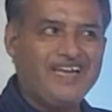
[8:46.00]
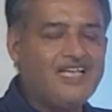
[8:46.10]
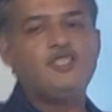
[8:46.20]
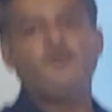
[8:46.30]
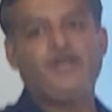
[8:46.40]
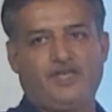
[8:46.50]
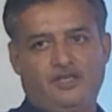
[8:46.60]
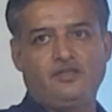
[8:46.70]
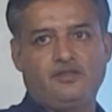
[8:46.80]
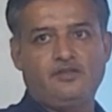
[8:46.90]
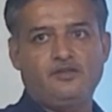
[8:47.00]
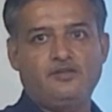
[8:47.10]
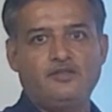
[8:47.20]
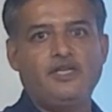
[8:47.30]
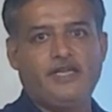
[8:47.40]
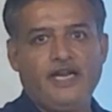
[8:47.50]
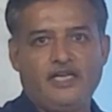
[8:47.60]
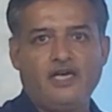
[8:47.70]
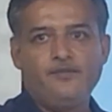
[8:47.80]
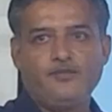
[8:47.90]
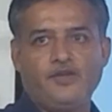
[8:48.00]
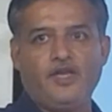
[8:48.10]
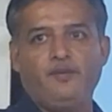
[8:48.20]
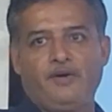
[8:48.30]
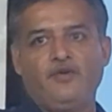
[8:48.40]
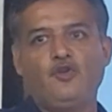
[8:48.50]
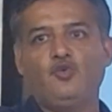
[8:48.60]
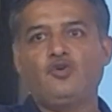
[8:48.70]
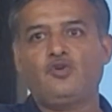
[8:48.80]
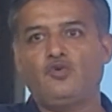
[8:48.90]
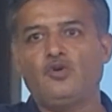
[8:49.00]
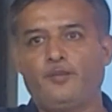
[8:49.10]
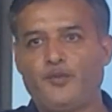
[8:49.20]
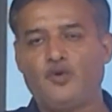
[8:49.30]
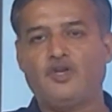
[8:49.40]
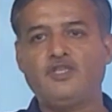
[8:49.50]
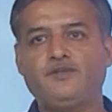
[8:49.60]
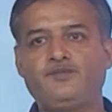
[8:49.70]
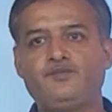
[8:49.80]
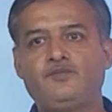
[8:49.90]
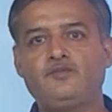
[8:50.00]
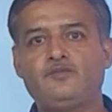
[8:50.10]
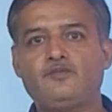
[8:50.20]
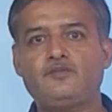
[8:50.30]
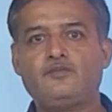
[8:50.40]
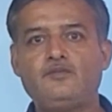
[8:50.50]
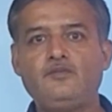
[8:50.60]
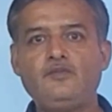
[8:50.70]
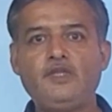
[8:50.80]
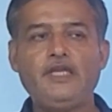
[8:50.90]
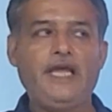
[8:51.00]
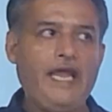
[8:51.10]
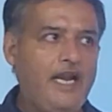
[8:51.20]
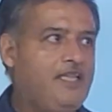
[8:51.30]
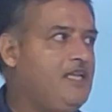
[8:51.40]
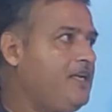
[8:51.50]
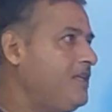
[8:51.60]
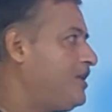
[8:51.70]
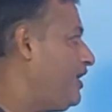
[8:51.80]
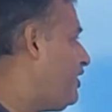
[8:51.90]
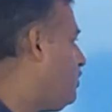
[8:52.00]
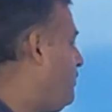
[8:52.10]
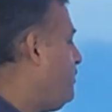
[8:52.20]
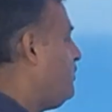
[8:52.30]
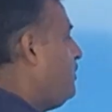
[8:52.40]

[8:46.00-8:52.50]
transmit the data in between two computers at the rate of